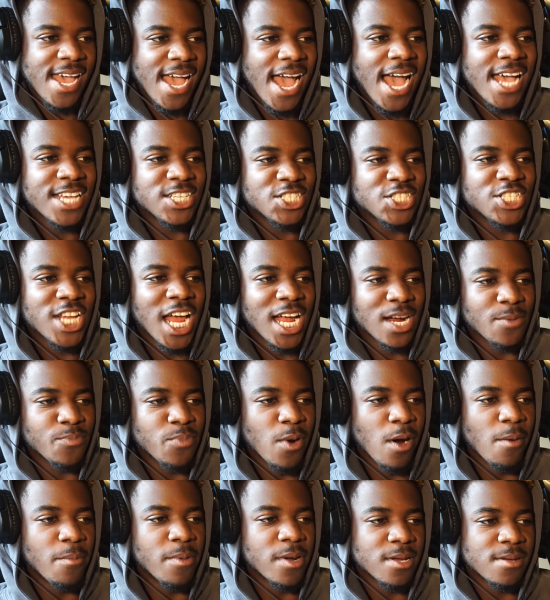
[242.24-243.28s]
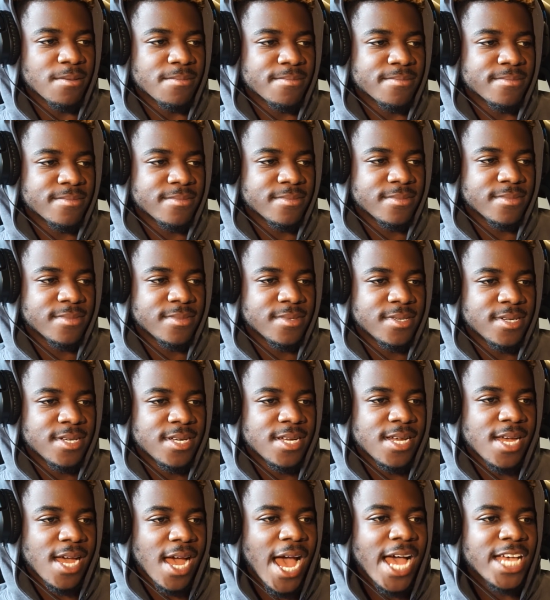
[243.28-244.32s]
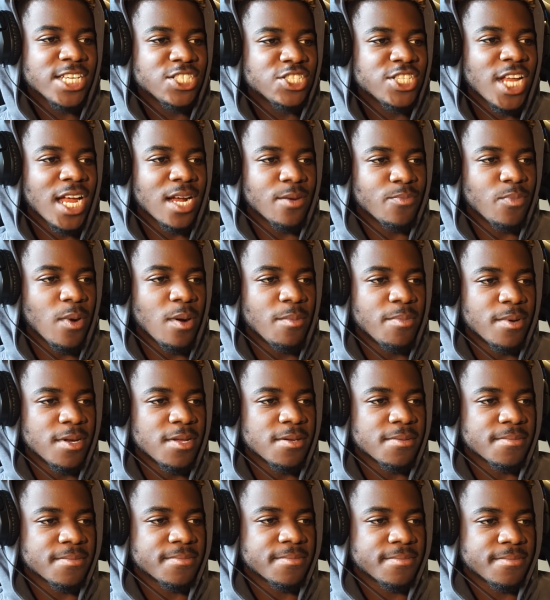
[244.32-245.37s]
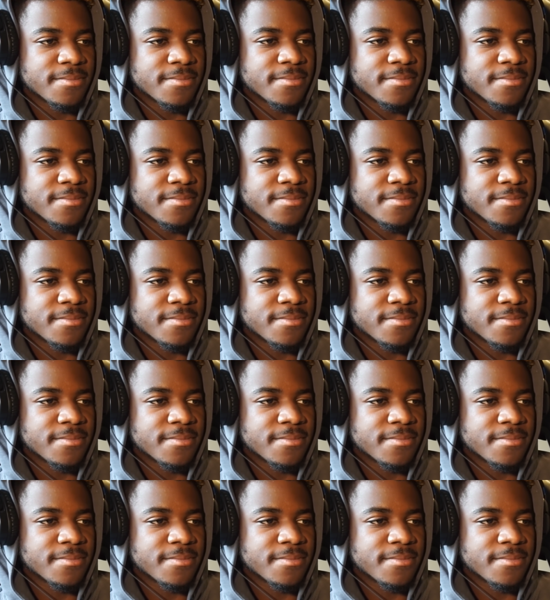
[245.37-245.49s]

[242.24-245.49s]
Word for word: Hashtag problem. Hashtag problem.